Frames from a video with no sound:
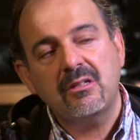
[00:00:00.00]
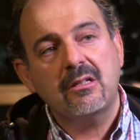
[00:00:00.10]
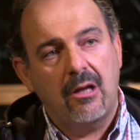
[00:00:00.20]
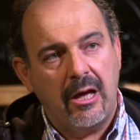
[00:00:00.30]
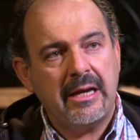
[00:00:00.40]
the
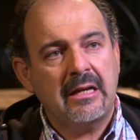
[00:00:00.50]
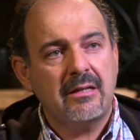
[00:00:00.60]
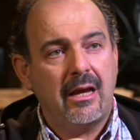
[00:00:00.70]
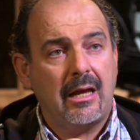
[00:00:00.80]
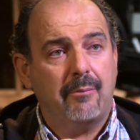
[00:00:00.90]
slider can
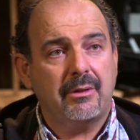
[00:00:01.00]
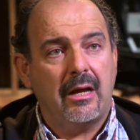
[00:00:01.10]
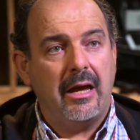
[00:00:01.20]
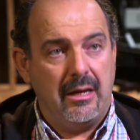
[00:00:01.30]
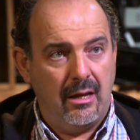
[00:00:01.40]
take up
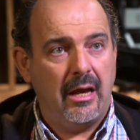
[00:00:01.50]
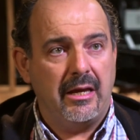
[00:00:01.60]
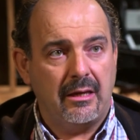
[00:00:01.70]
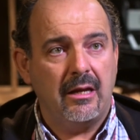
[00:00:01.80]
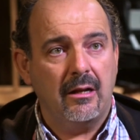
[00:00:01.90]
to
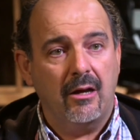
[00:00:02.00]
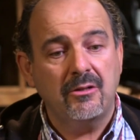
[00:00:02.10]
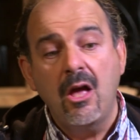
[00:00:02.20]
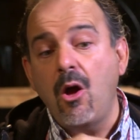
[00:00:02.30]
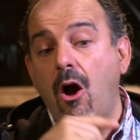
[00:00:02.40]
8
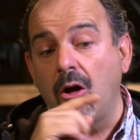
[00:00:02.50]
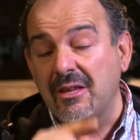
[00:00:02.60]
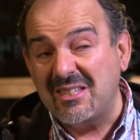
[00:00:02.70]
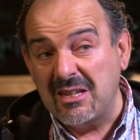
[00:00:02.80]
kilos on the